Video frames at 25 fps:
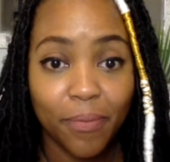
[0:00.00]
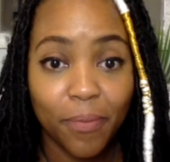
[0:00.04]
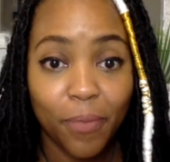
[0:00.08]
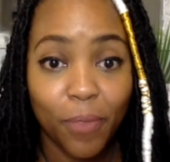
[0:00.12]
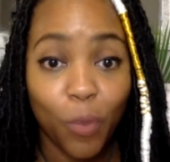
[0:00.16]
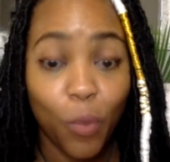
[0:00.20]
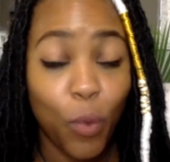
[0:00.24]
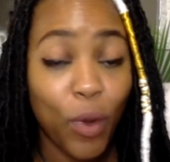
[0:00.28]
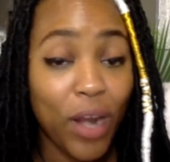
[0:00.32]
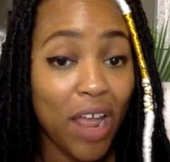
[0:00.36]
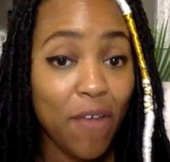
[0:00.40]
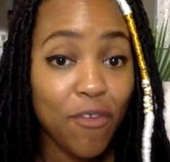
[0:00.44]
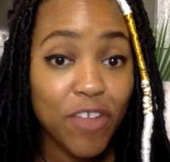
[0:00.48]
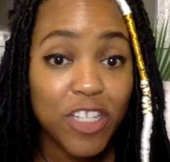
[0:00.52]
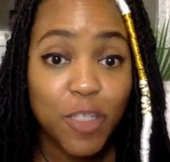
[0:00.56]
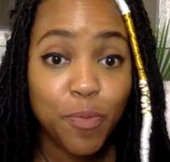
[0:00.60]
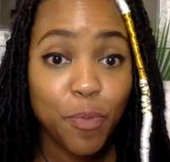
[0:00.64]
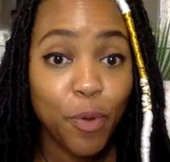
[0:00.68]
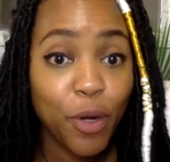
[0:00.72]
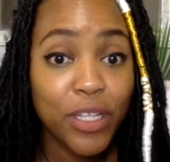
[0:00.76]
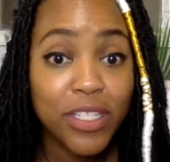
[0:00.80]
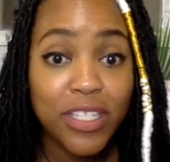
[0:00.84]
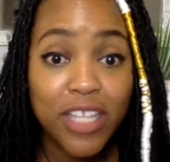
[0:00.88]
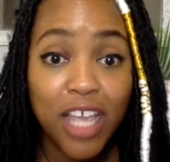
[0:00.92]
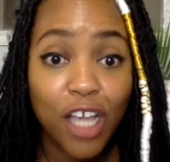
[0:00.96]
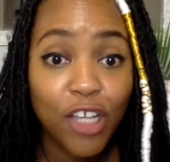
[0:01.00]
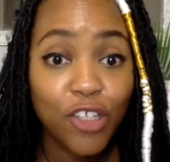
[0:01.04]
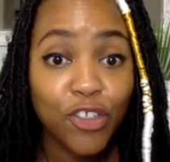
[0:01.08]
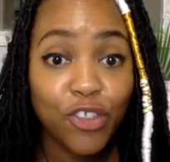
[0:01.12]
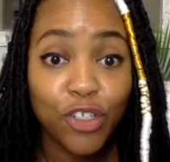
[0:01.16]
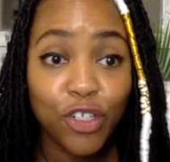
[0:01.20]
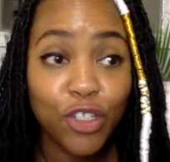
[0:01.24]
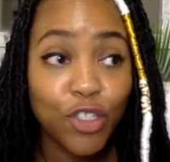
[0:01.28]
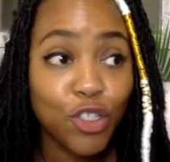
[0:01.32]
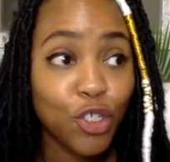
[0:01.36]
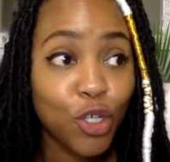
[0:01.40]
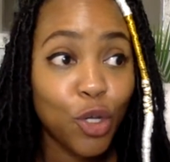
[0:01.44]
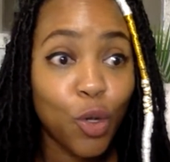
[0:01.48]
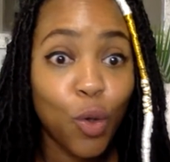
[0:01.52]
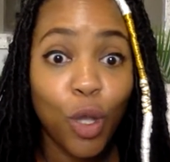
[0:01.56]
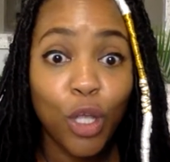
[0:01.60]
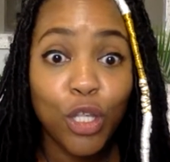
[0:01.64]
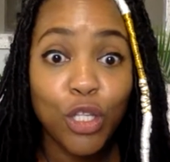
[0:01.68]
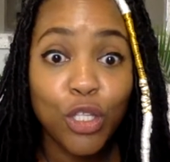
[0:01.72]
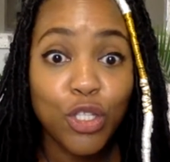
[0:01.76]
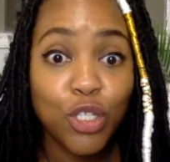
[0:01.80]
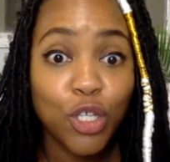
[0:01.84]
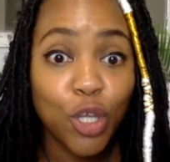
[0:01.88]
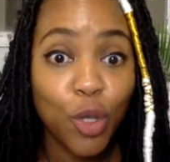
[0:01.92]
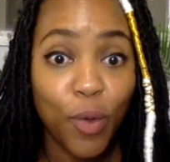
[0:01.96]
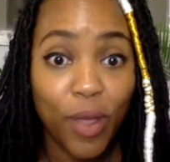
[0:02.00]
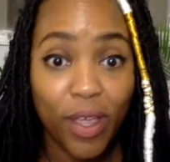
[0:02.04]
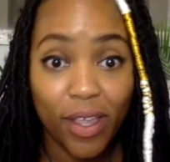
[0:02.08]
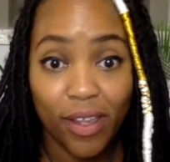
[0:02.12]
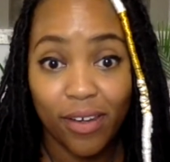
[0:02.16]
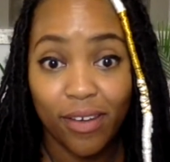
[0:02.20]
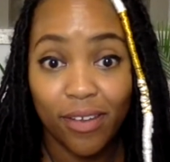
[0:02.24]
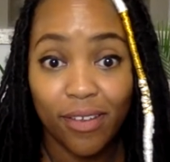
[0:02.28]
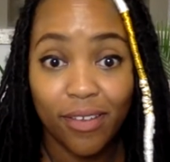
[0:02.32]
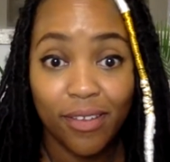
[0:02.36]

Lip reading: Whatever Spirit tells you to do it.